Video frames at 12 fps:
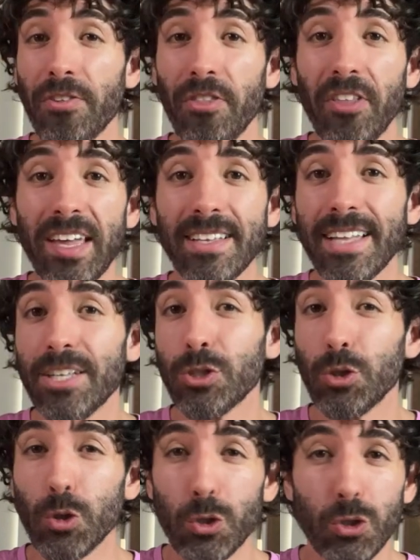thing
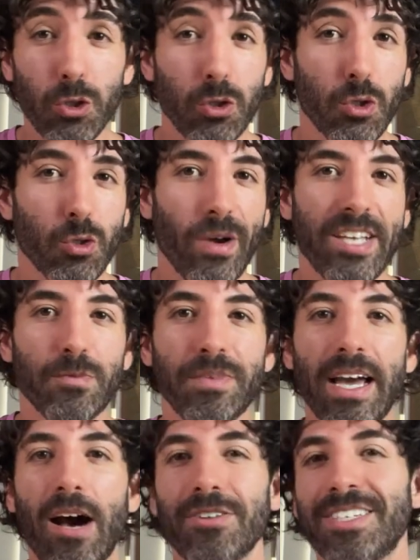that used to stress
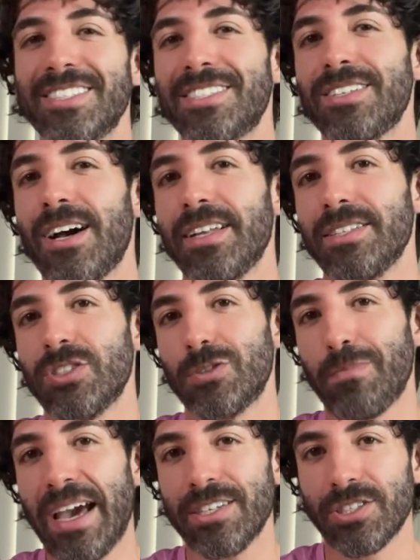me out in site
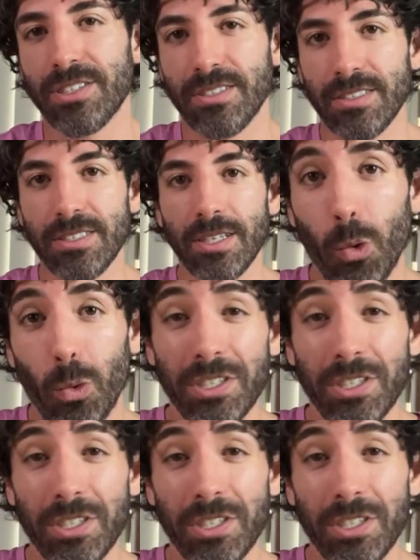inspections